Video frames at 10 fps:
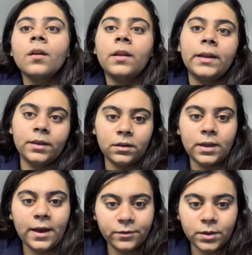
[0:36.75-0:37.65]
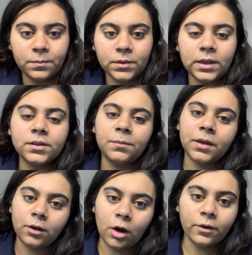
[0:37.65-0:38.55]
that they have some, done
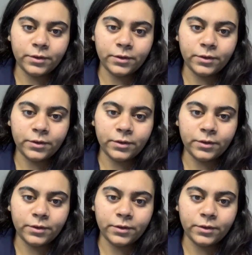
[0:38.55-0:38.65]
something wrong